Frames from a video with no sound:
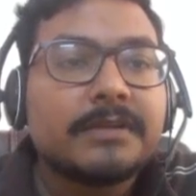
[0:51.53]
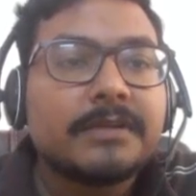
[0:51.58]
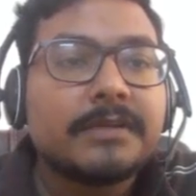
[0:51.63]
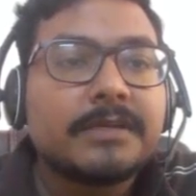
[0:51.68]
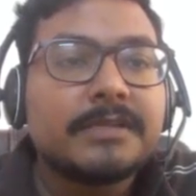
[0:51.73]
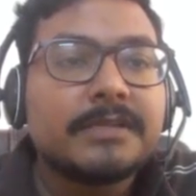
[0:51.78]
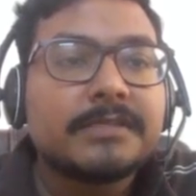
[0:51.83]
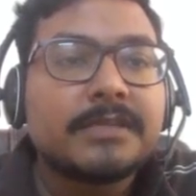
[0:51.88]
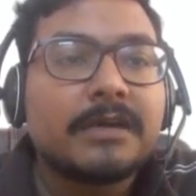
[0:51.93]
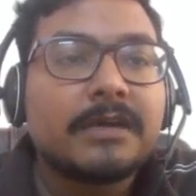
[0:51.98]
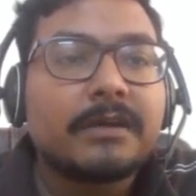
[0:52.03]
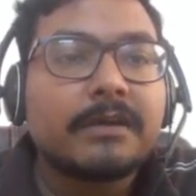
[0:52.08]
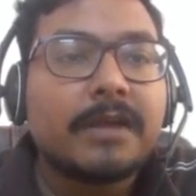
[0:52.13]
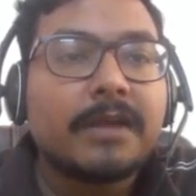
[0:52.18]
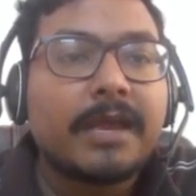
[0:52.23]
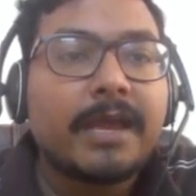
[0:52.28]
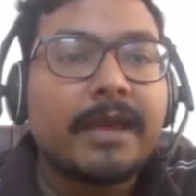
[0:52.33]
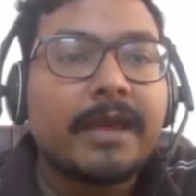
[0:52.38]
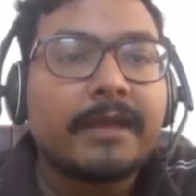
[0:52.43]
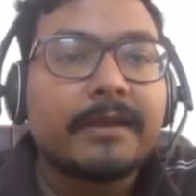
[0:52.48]
is our
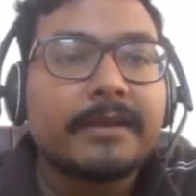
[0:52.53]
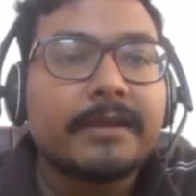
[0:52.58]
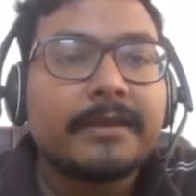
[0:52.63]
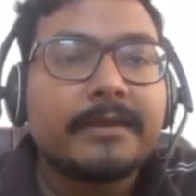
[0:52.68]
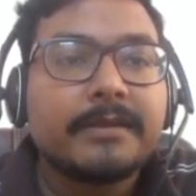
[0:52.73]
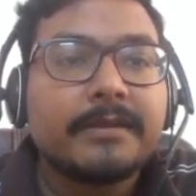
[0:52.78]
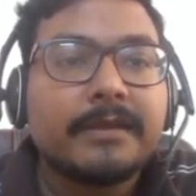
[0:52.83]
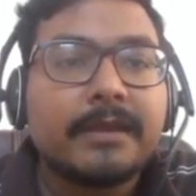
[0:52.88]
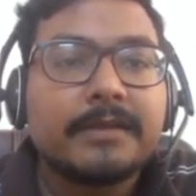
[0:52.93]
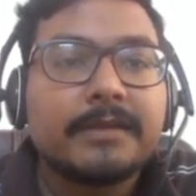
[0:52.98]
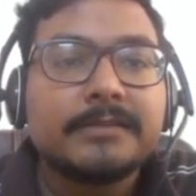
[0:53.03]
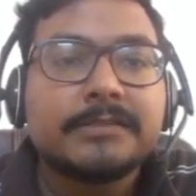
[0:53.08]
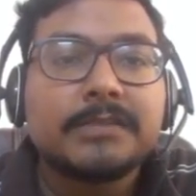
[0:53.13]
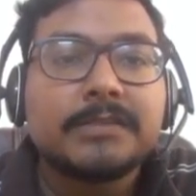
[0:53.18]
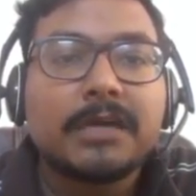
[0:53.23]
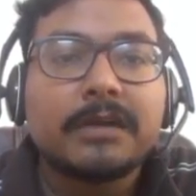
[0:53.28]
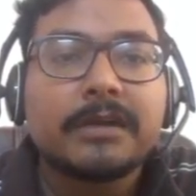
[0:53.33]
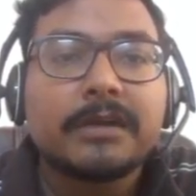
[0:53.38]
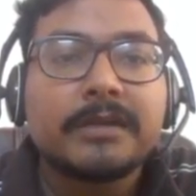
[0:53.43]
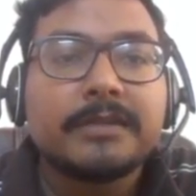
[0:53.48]
array and
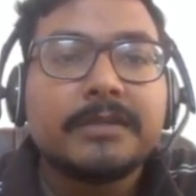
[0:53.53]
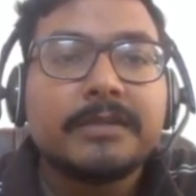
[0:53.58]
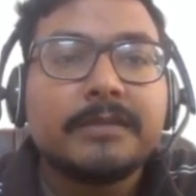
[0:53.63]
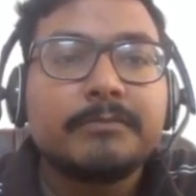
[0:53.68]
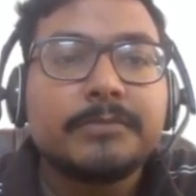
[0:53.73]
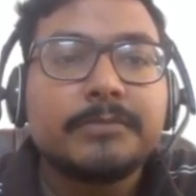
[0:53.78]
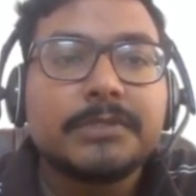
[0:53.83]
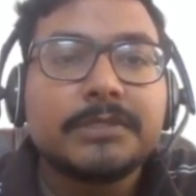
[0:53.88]
target number